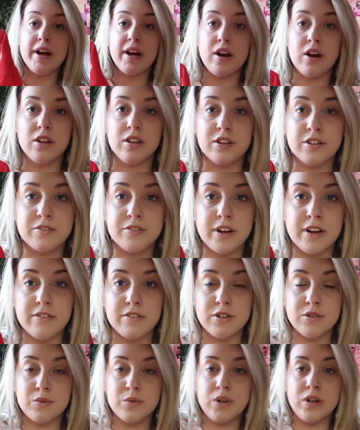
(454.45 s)
My other
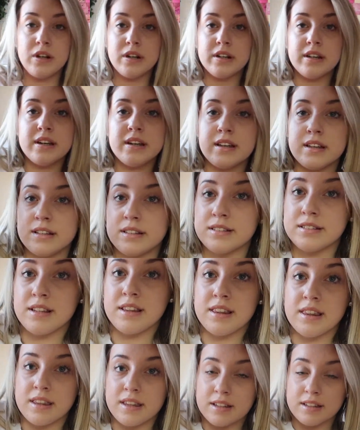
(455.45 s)
favorite one is
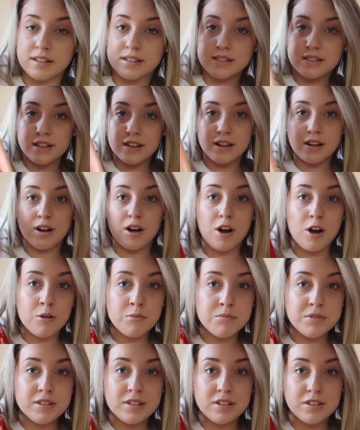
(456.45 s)
this
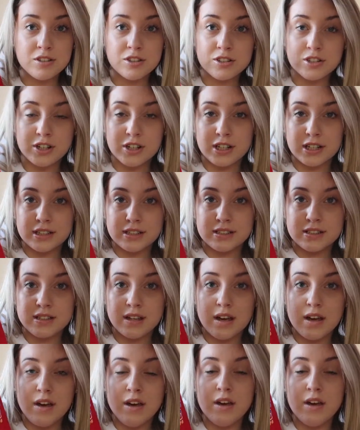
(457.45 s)
Cubs shirt,